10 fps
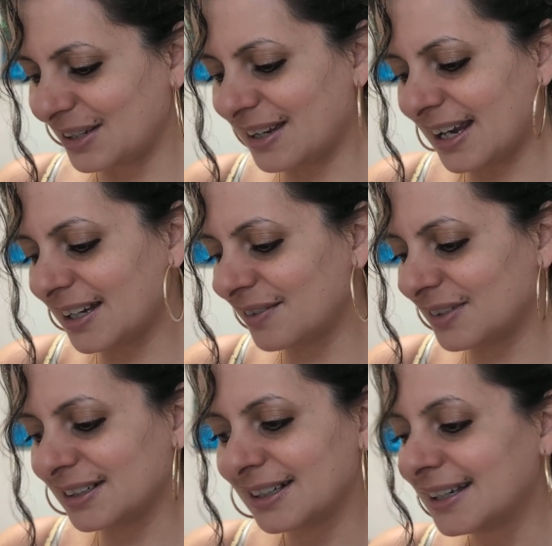you can't
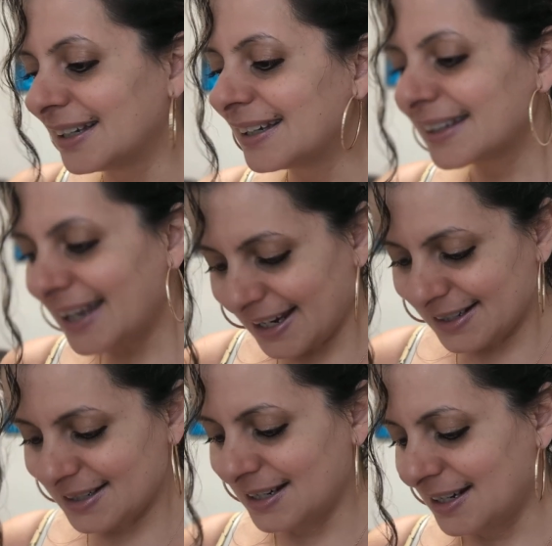even,
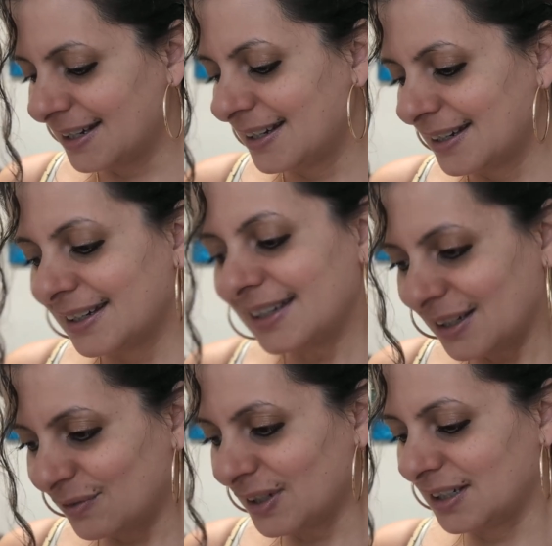can't
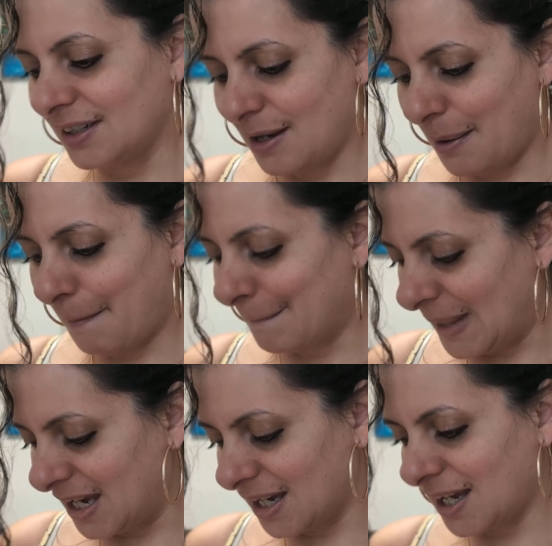even
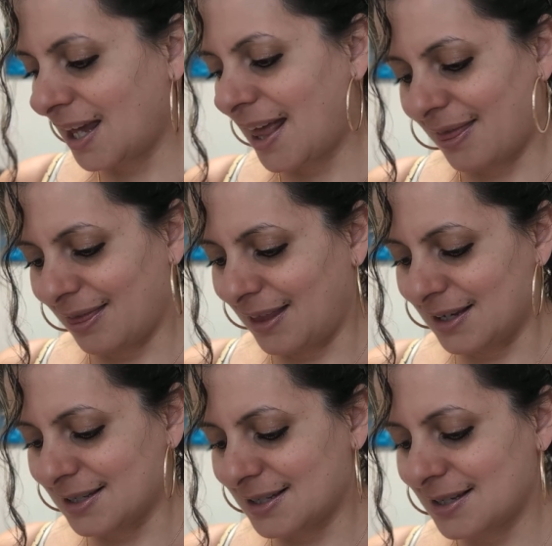make
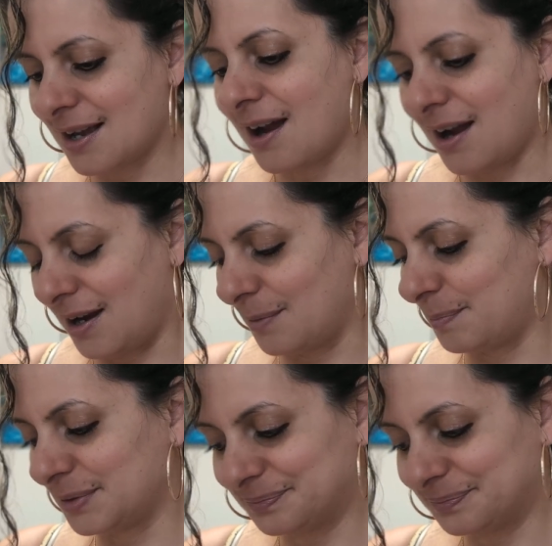this up.